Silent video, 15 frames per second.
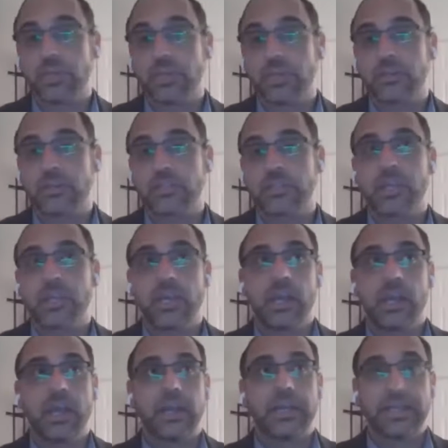makers
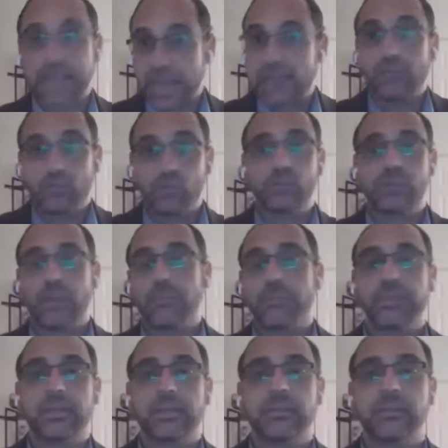can do
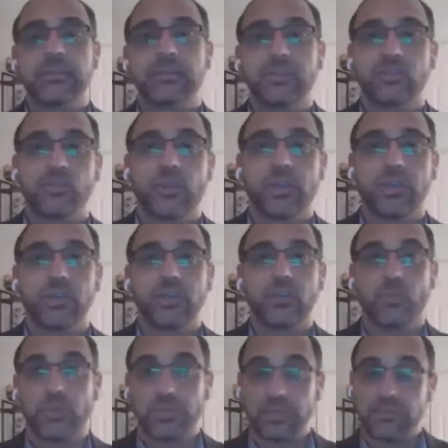something in this situation
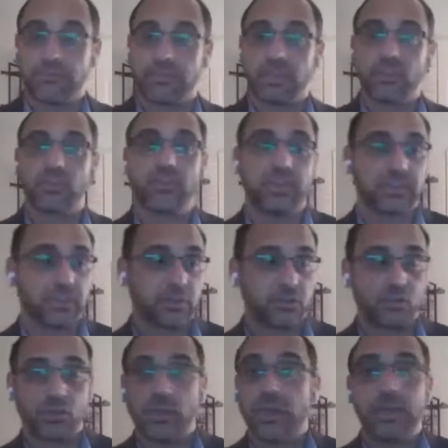with the inflation rates are
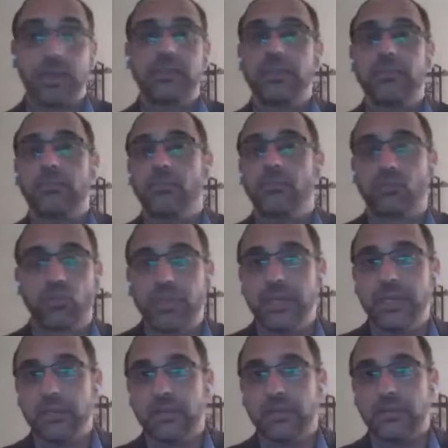so? To
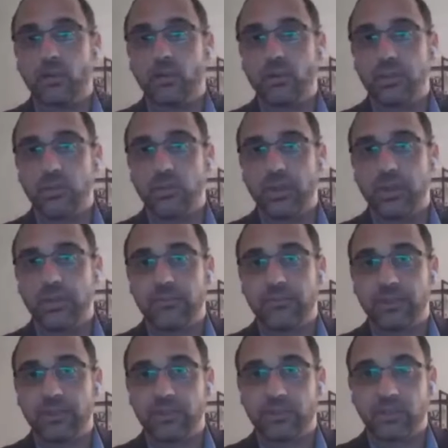me, the only way the
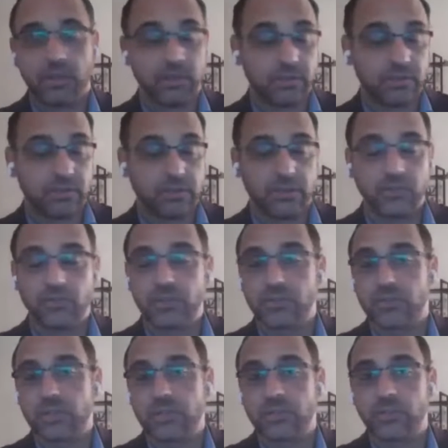inflation, uh, the interest
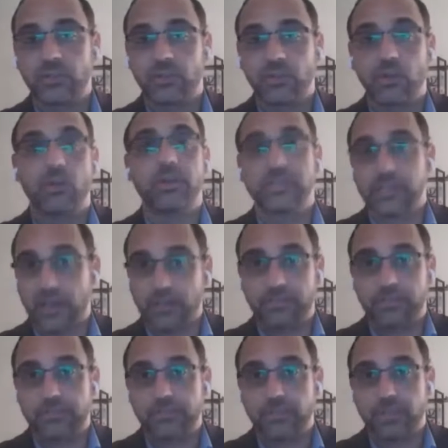rate is going to go is up
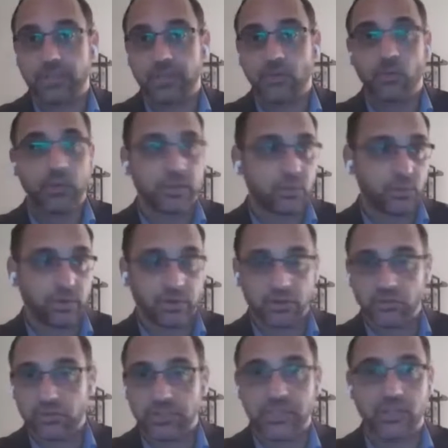whether we're in
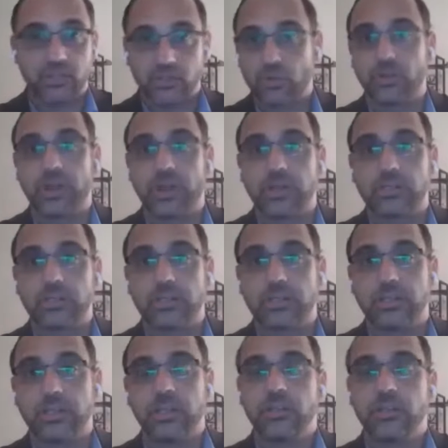recession or not.
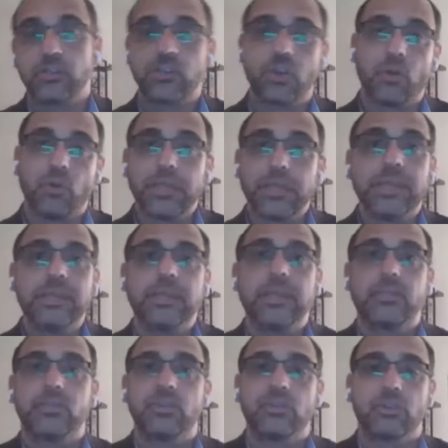So what can they
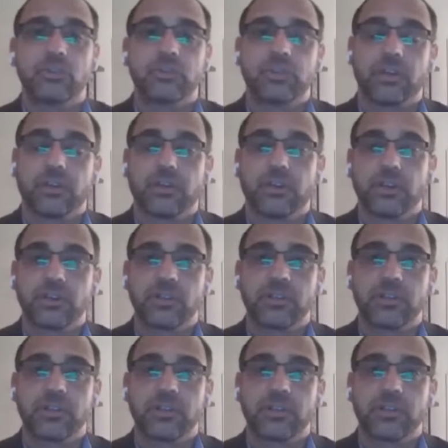do, Nagaraj?